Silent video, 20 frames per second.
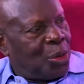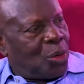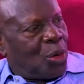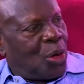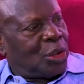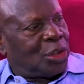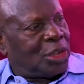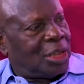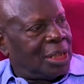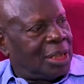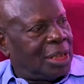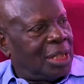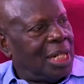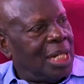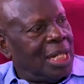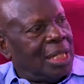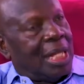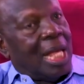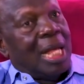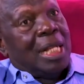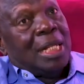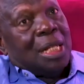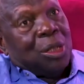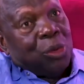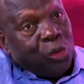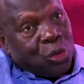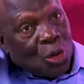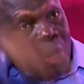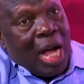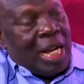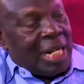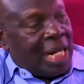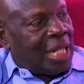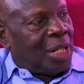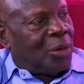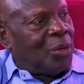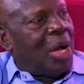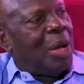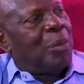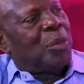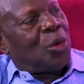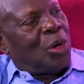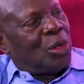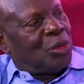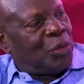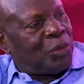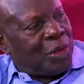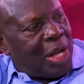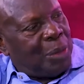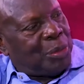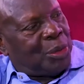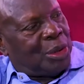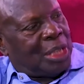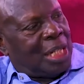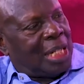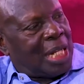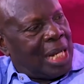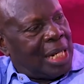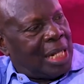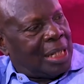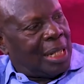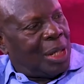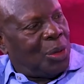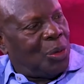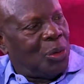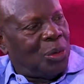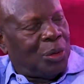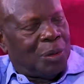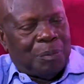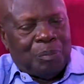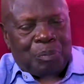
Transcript: cross it. Then they draw another one because you've come to take another loan.